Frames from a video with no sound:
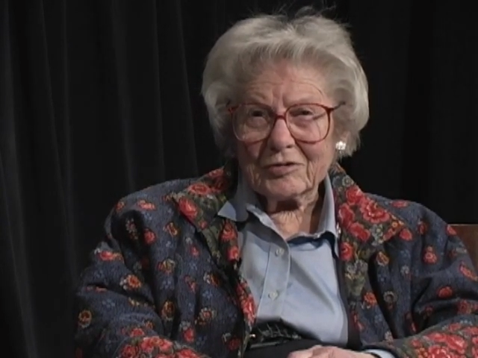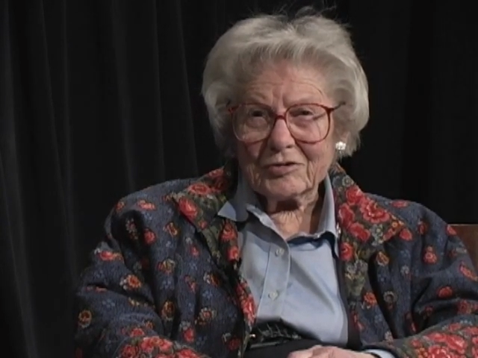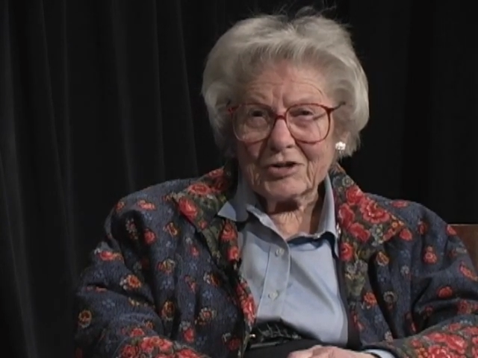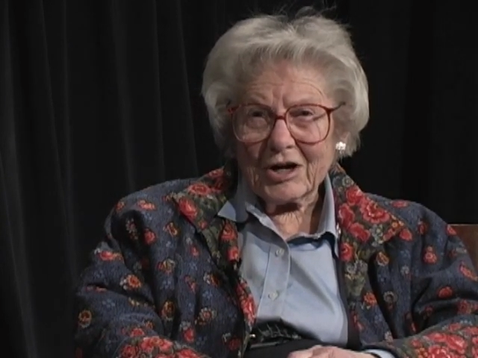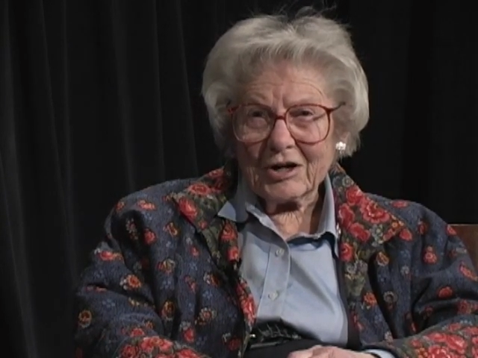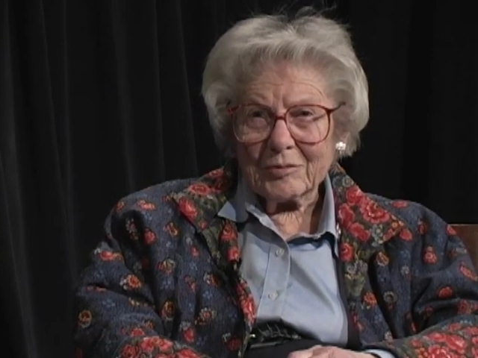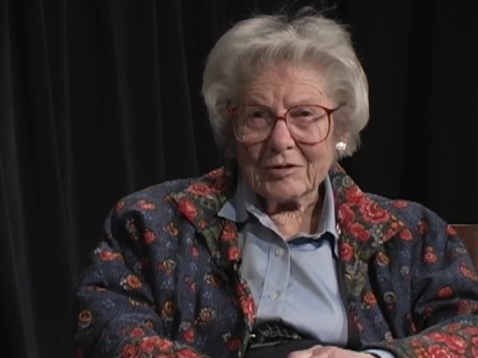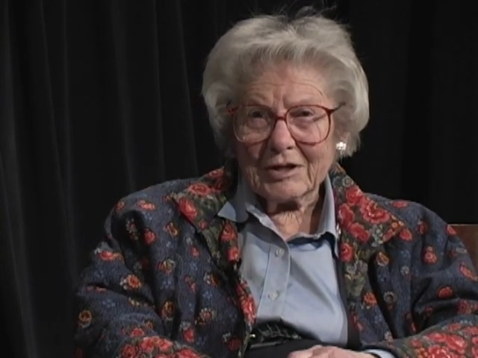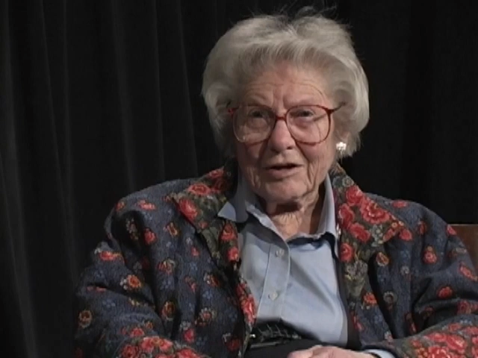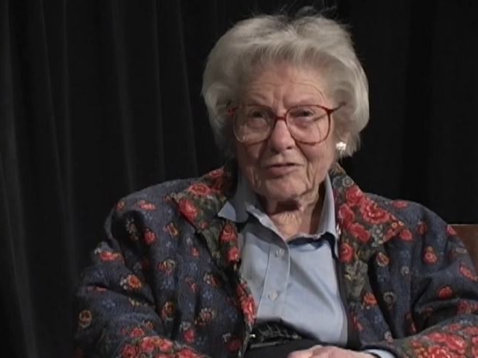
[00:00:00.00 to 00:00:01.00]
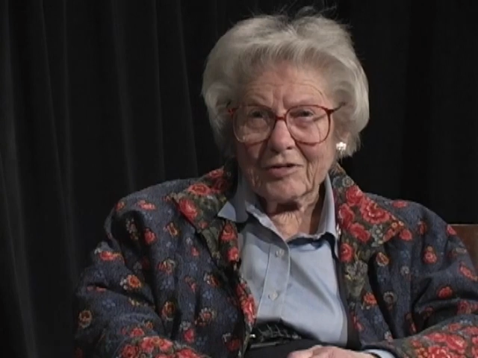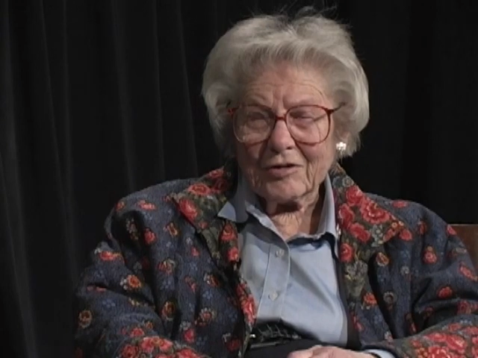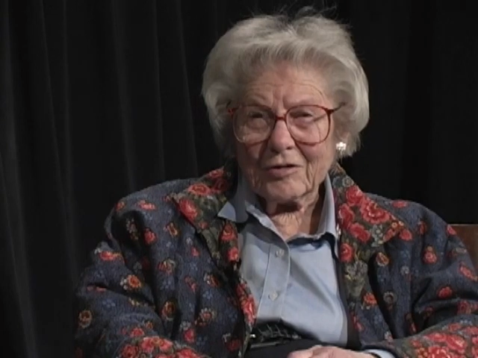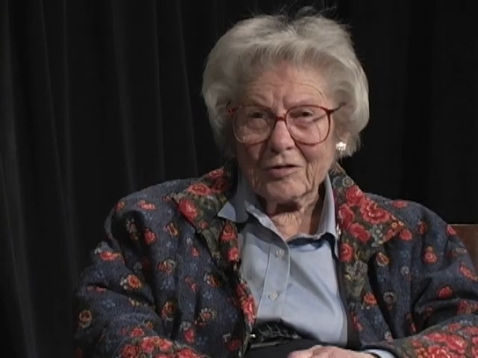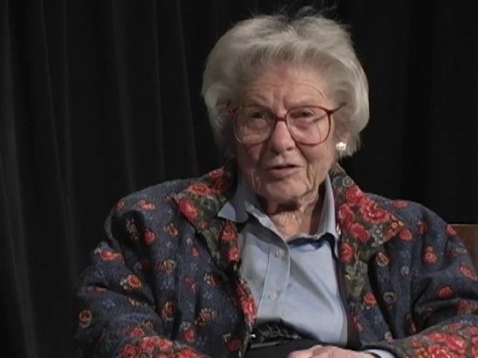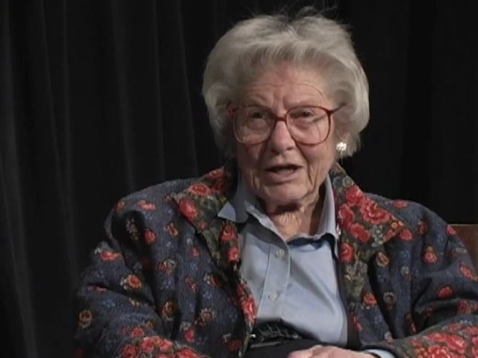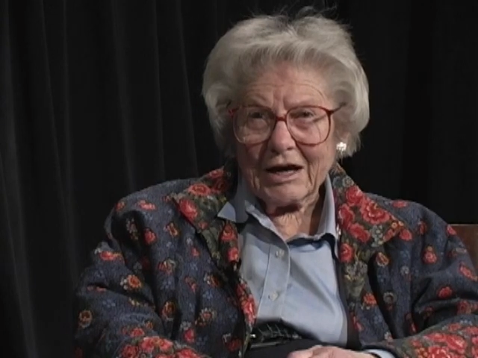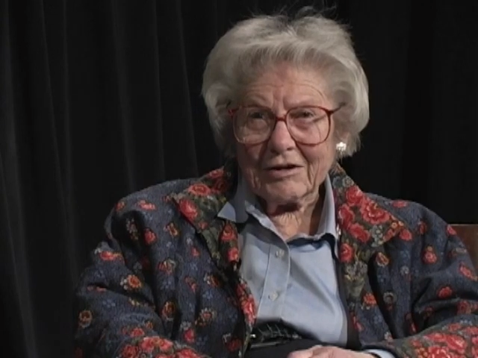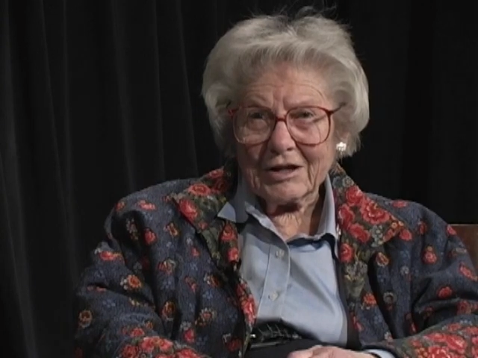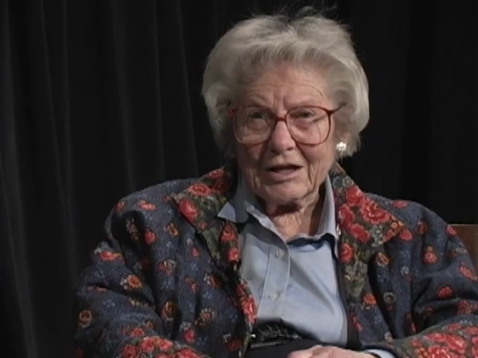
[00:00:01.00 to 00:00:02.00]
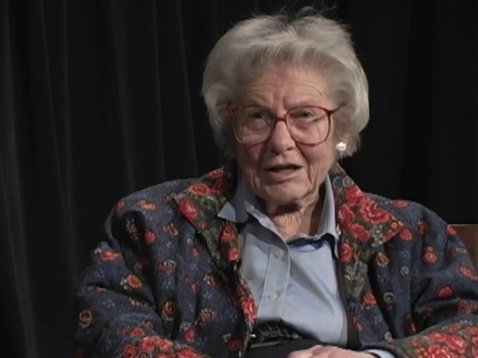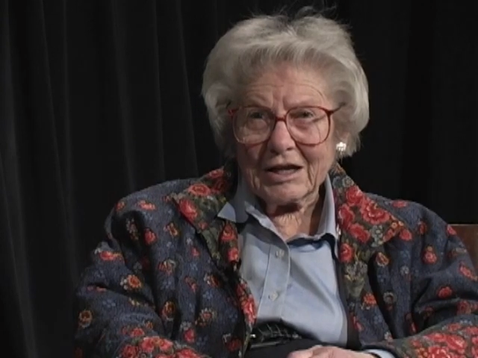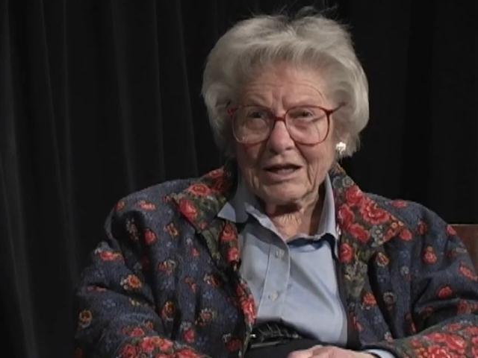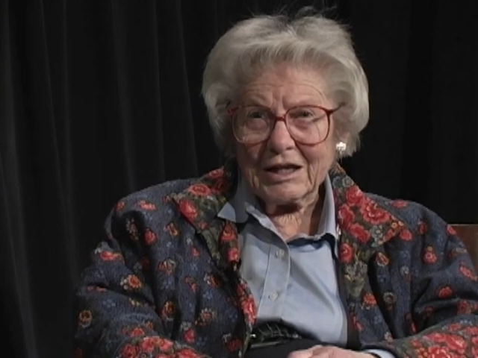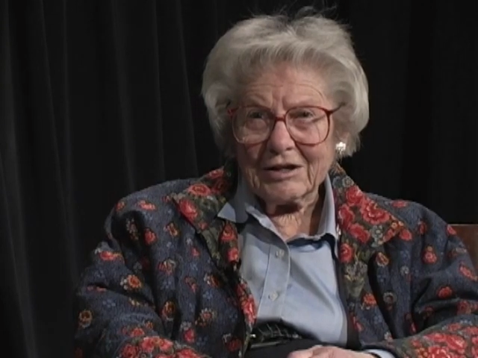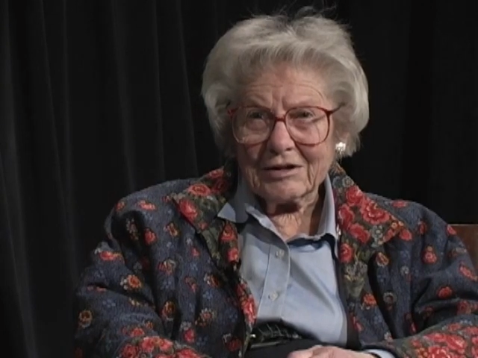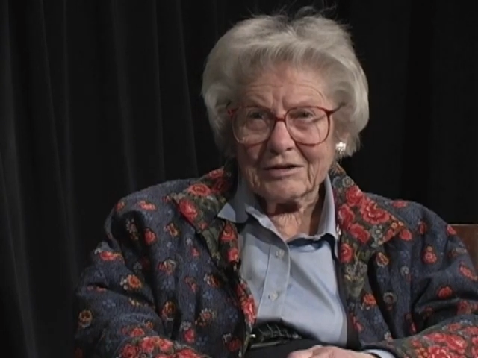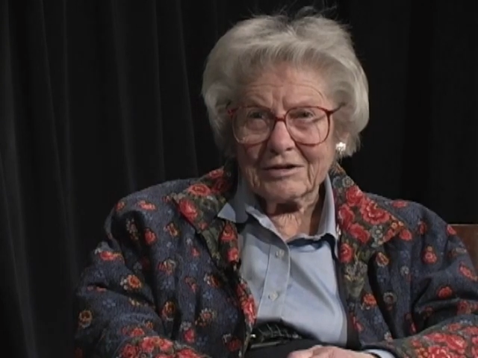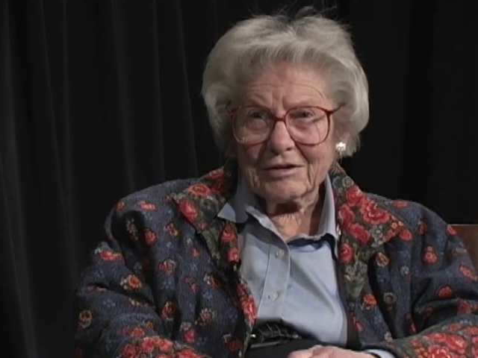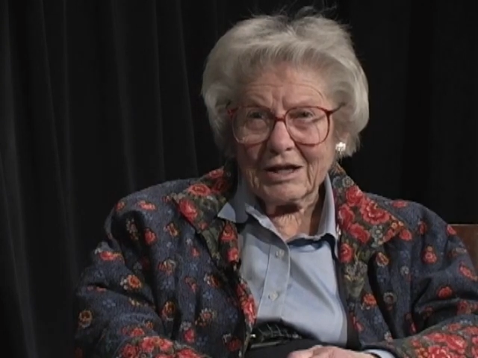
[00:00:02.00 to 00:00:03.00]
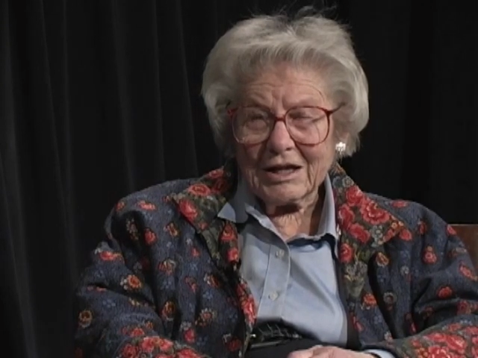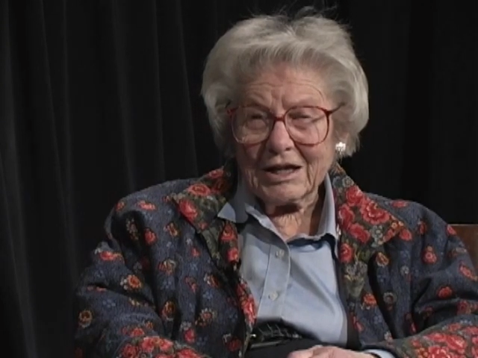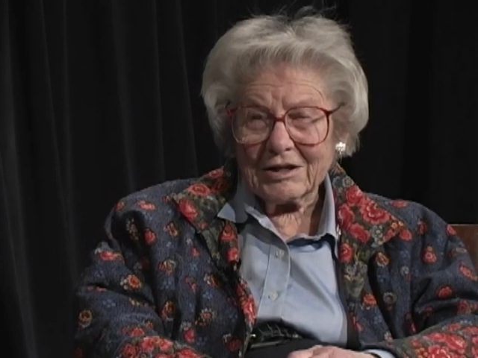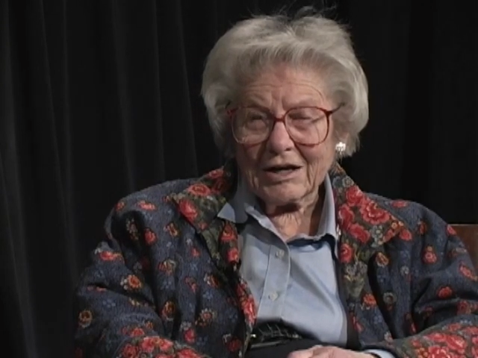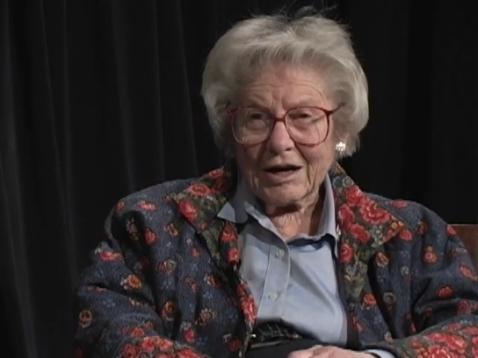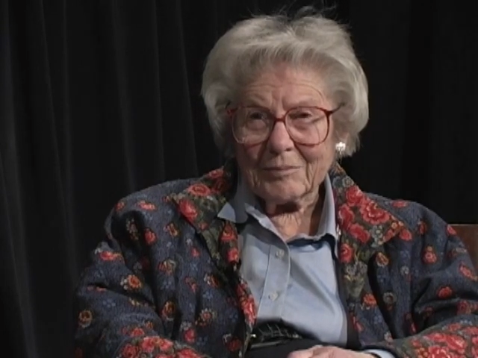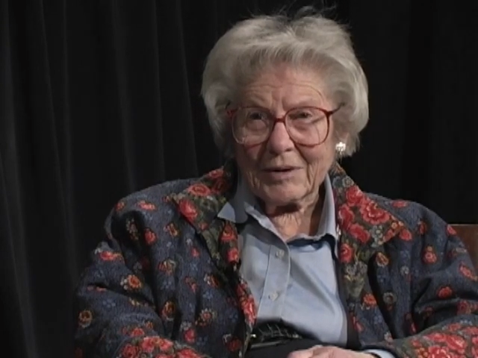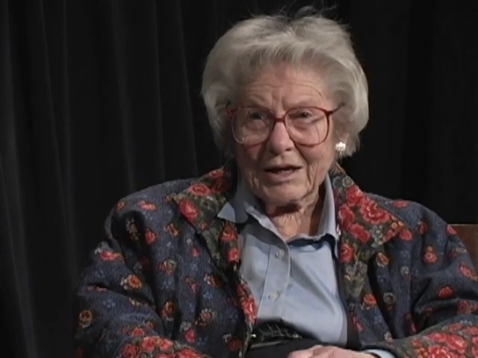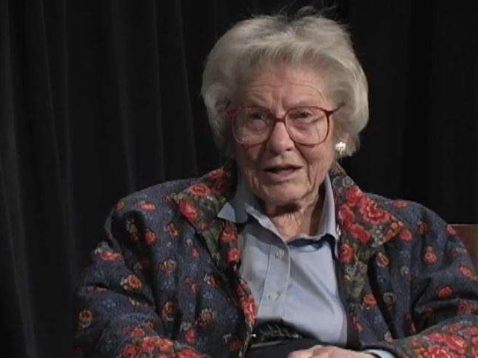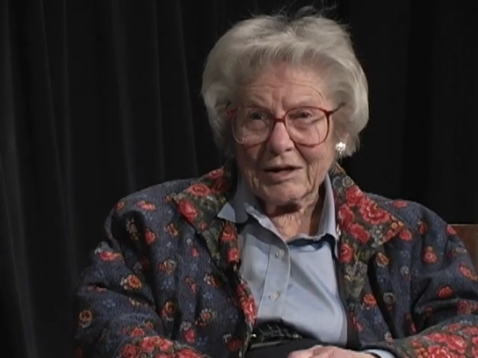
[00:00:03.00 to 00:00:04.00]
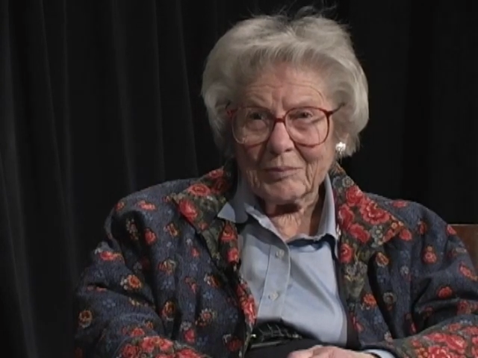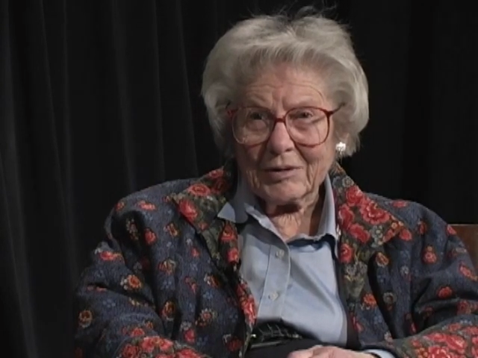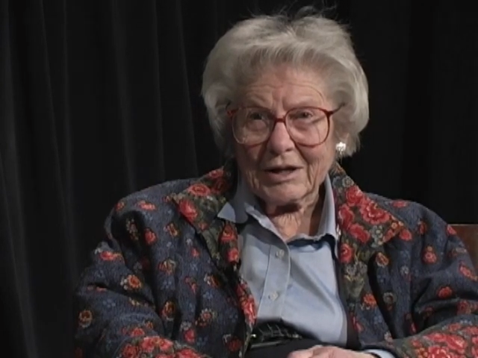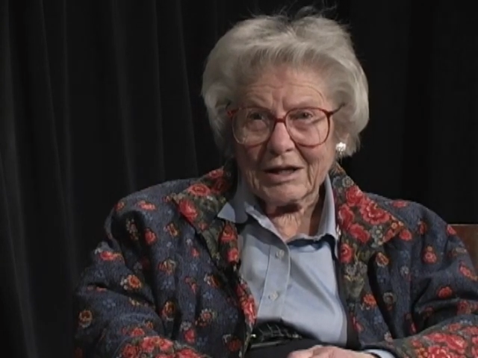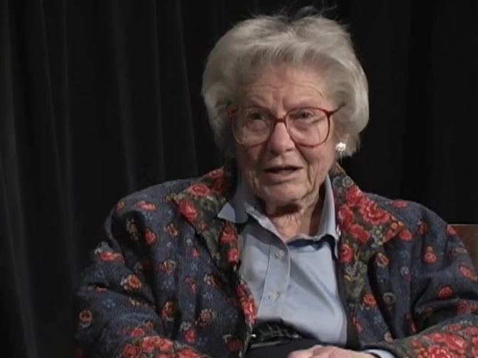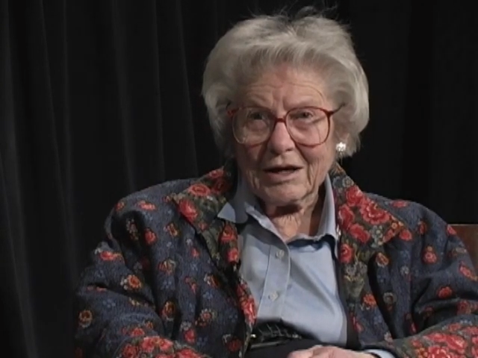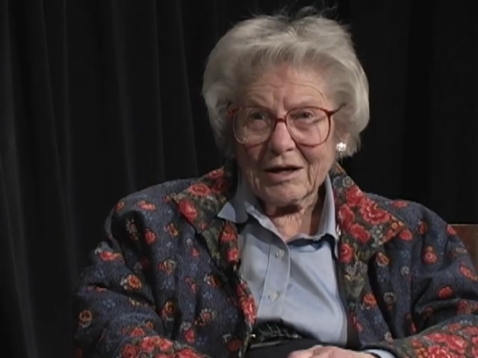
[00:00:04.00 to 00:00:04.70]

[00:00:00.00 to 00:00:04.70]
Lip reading: charitable gift in the whole county at any time by anybody.